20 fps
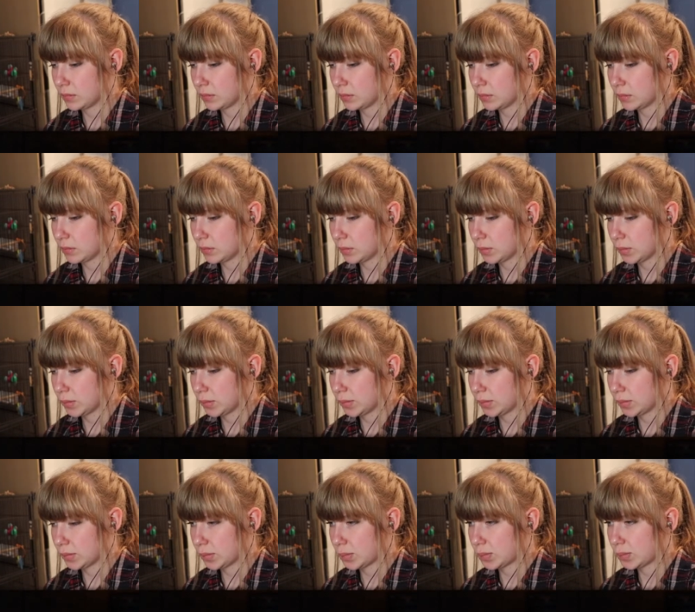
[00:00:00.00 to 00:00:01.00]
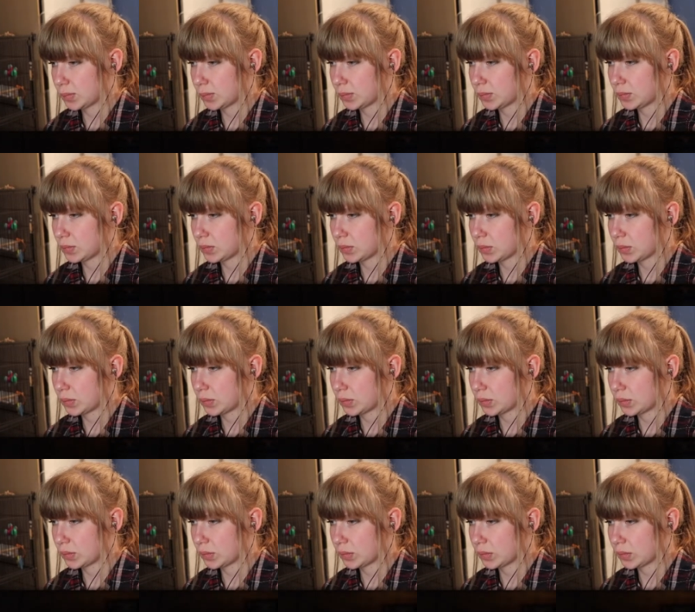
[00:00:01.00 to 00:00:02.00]

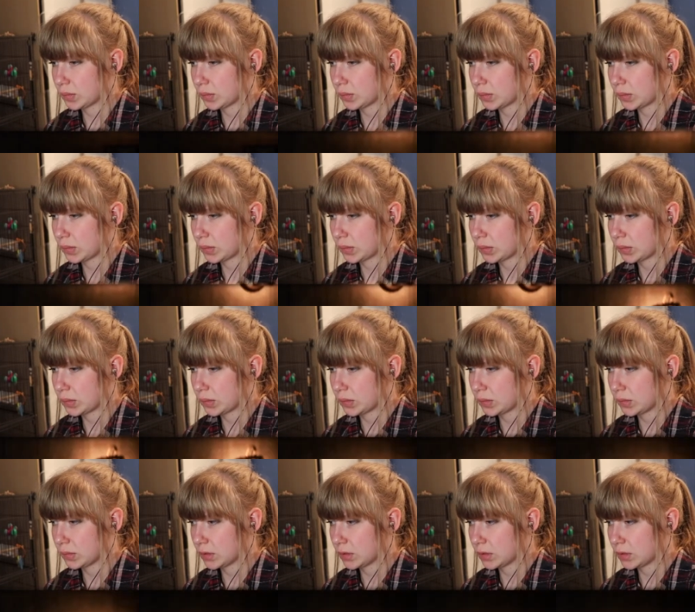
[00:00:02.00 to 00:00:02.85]
(no one is talking)